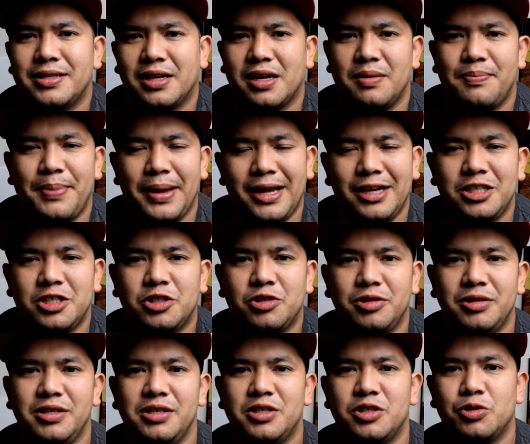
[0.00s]
like a
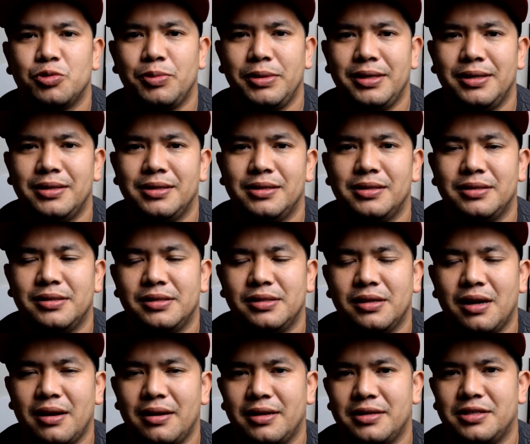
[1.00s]
pastry sweetness,
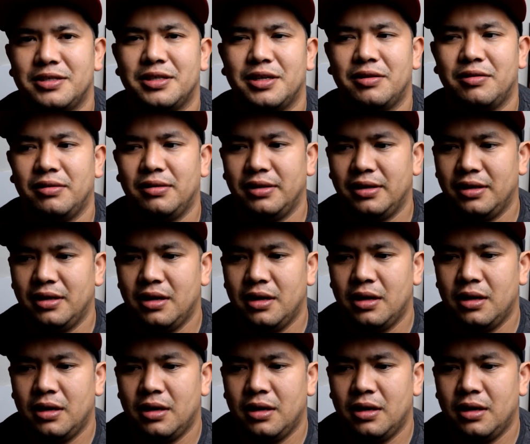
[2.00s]
not necessarily